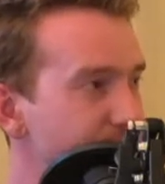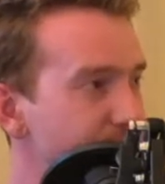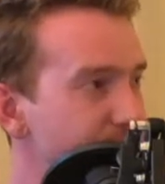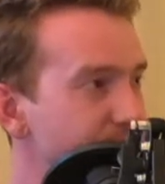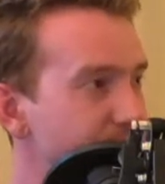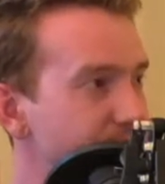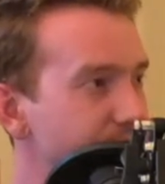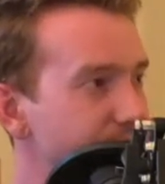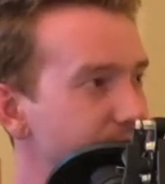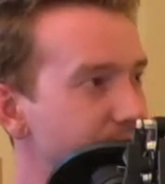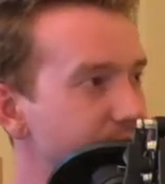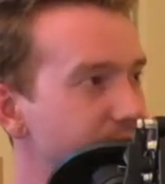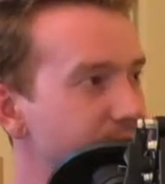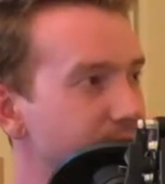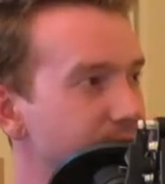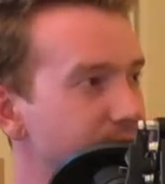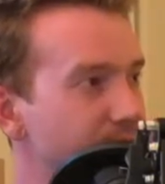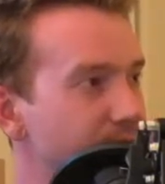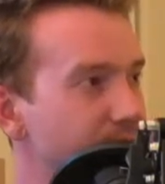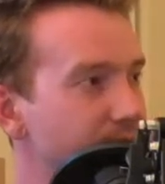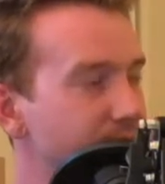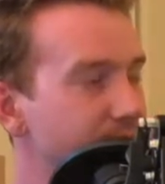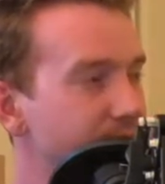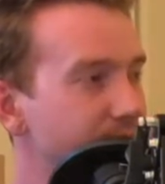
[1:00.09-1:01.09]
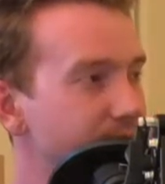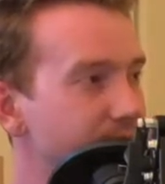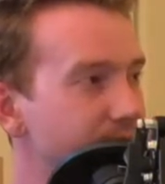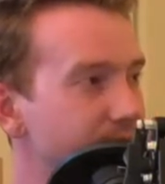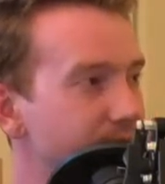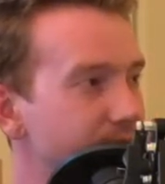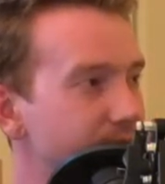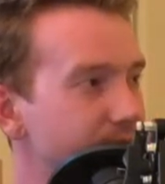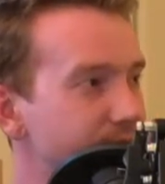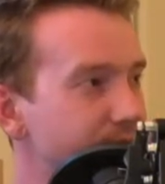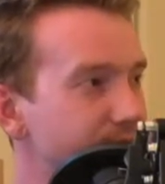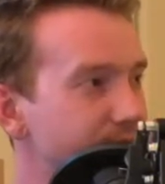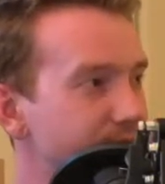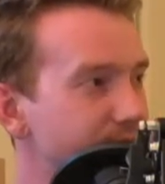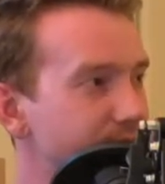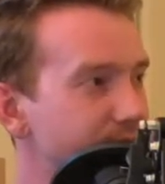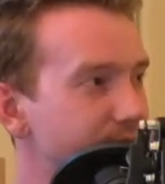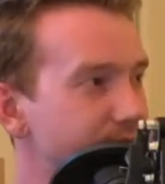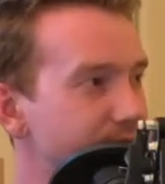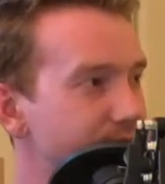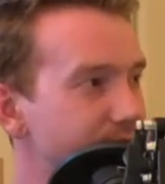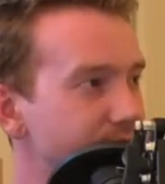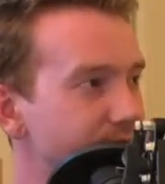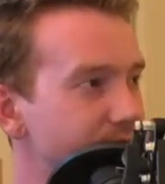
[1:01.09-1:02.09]

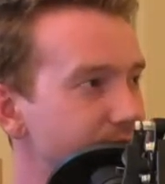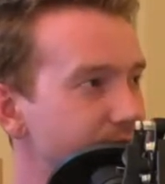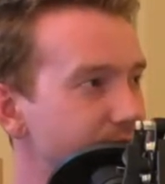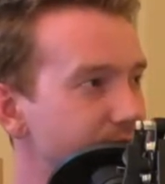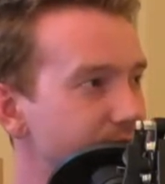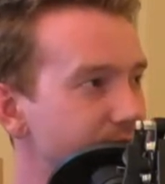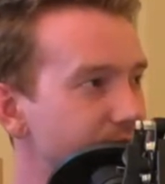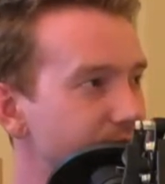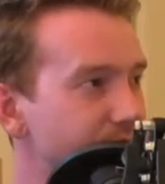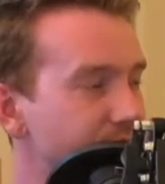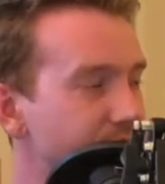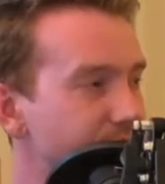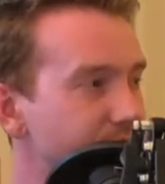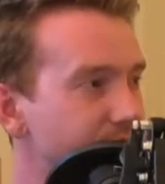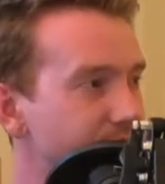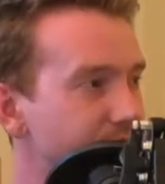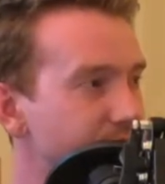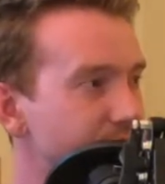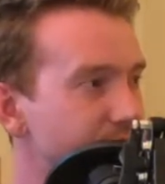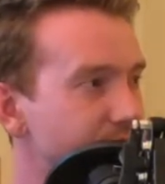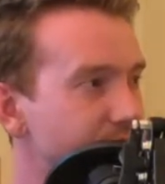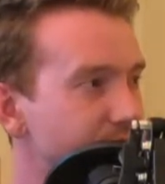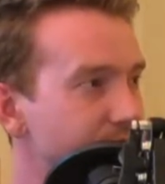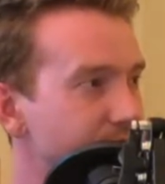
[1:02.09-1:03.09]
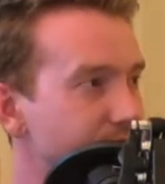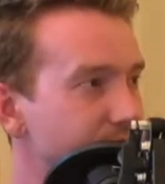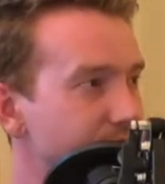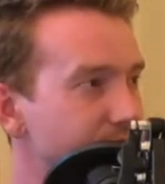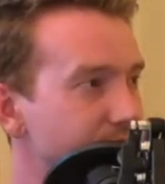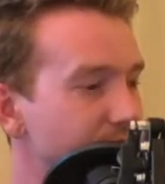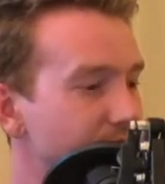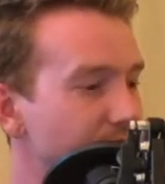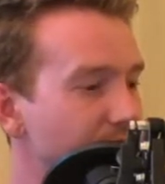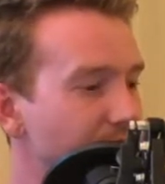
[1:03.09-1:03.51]
(silent)